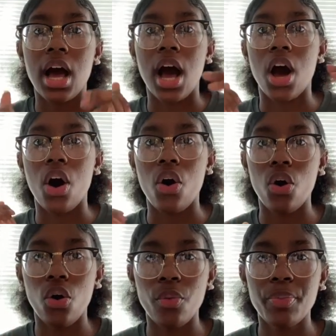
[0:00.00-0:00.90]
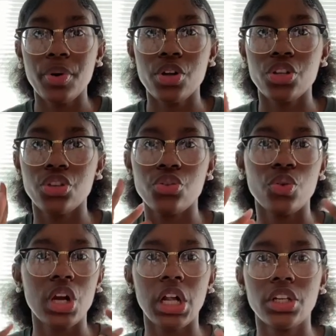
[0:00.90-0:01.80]
I hope you
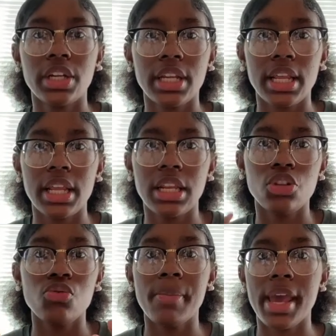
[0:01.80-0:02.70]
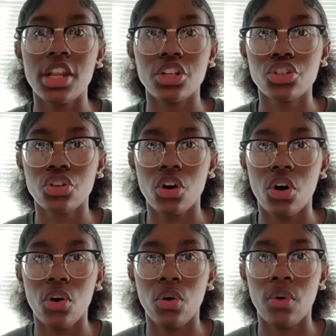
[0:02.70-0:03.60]
colored it in, you made it your
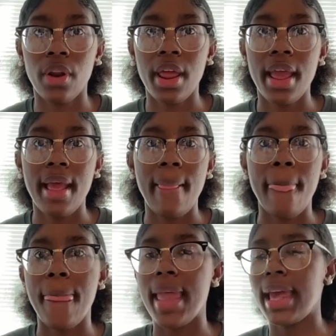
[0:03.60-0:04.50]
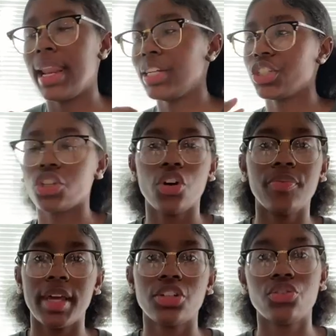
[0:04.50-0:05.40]
own, and I just
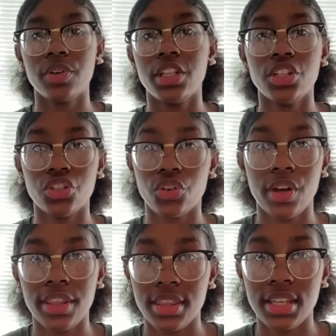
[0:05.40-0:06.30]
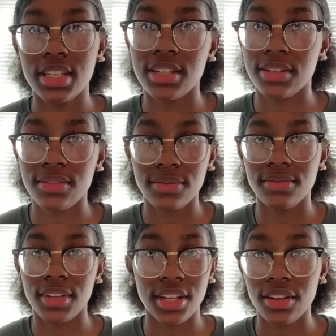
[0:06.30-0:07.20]
hope that you really enjoyed this
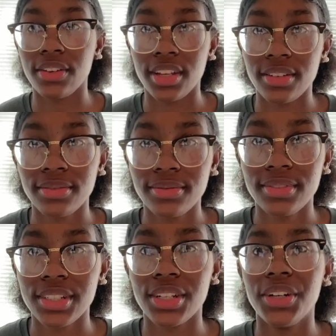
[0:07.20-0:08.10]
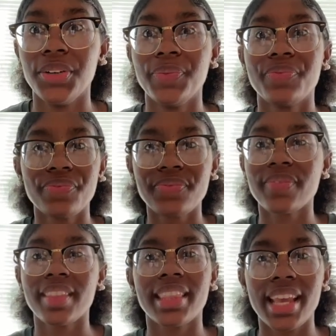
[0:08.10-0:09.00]
video here. So,
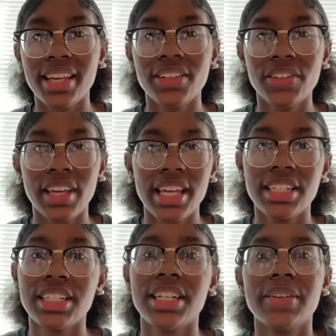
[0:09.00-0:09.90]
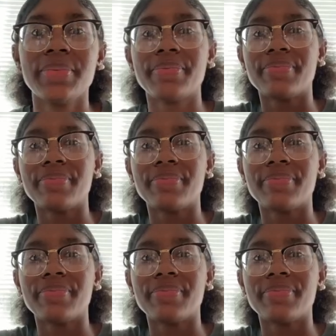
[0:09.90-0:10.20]
thank you, KGG.